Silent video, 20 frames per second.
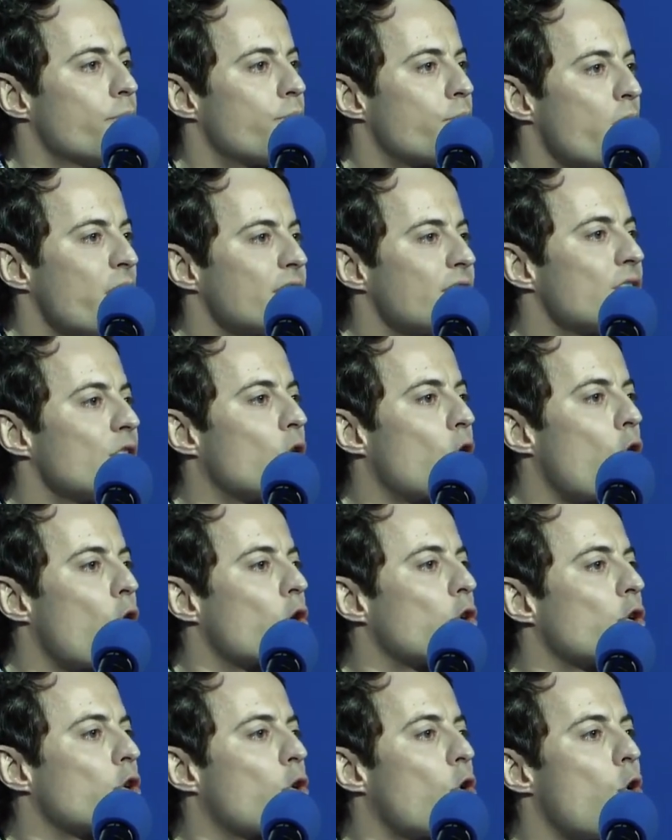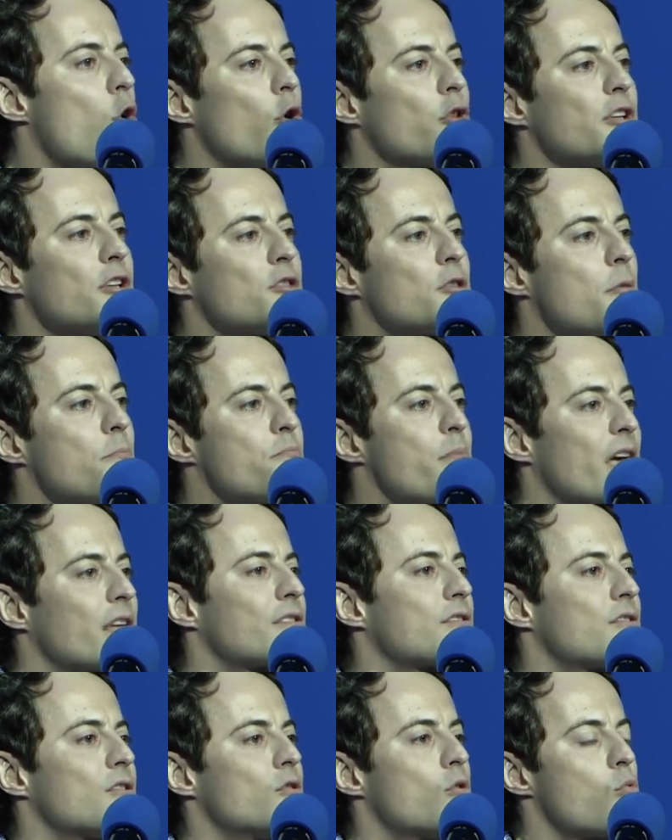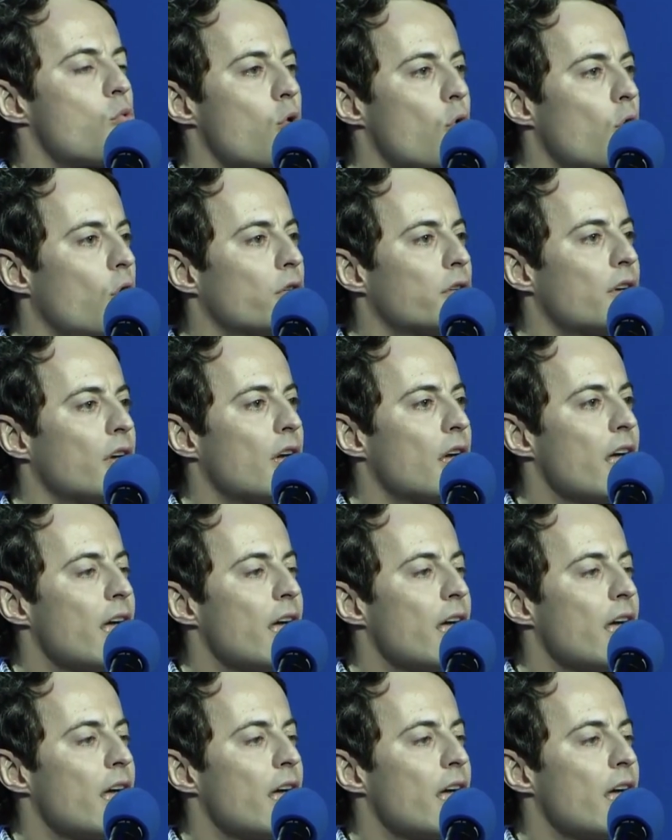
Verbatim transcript: President Carter called it the best in the world.